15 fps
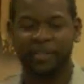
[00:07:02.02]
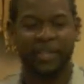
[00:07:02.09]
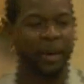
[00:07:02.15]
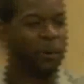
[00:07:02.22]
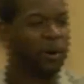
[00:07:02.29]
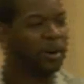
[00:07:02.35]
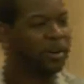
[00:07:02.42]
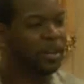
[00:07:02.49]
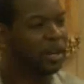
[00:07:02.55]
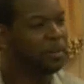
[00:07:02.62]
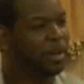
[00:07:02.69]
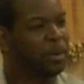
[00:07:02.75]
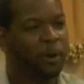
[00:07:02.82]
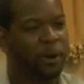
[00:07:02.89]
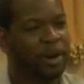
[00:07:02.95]
They weren't going to
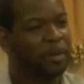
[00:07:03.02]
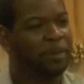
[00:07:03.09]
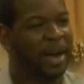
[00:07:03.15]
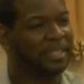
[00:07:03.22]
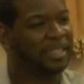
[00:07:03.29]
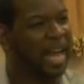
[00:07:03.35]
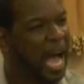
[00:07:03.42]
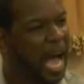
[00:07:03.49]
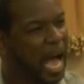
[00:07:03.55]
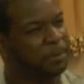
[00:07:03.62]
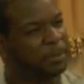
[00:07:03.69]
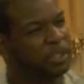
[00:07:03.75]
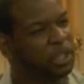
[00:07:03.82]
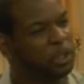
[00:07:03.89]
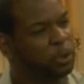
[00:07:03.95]
be worried about the
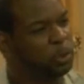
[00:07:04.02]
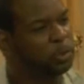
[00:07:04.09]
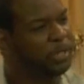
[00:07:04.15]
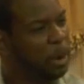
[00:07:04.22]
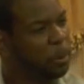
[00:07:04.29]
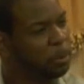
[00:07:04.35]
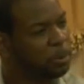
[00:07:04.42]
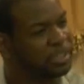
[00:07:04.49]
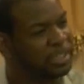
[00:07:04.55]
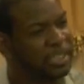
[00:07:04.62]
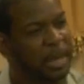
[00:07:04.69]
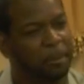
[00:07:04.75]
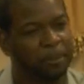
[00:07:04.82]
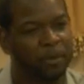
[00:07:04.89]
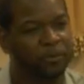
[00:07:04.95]
obstacles that were
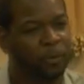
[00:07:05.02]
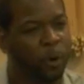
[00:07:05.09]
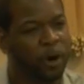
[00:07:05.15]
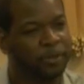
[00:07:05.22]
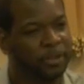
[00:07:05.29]
set before